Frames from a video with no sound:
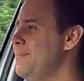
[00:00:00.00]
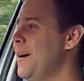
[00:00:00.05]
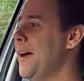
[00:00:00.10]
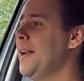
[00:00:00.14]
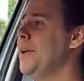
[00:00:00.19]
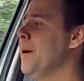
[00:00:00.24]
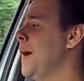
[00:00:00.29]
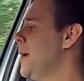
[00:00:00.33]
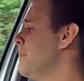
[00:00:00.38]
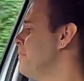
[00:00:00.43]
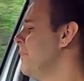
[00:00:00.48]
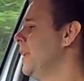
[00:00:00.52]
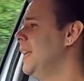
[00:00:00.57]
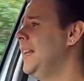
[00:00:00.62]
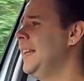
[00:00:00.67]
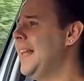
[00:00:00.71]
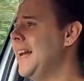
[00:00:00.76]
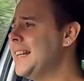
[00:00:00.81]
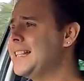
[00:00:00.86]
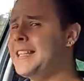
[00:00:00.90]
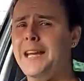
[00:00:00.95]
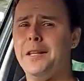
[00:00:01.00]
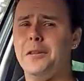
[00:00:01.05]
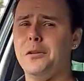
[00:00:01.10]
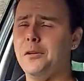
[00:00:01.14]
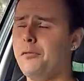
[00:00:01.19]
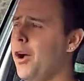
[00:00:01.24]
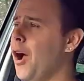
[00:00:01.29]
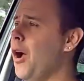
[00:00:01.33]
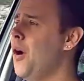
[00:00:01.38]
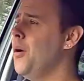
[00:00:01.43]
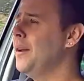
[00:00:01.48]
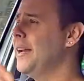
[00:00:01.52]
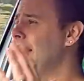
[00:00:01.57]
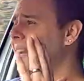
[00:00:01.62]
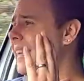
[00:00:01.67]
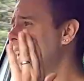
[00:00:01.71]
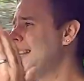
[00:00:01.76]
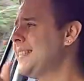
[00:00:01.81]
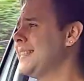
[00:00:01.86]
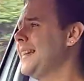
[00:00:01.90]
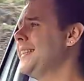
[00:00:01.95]
But anyway, let's hit the road.
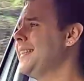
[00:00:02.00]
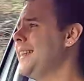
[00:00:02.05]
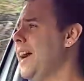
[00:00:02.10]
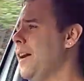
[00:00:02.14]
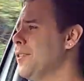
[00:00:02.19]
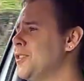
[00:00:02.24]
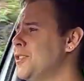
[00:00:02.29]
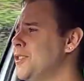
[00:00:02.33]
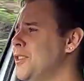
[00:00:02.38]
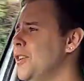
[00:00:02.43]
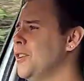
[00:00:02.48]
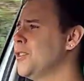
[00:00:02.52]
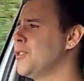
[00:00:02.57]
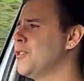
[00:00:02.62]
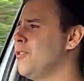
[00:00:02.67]
Let's get down to Church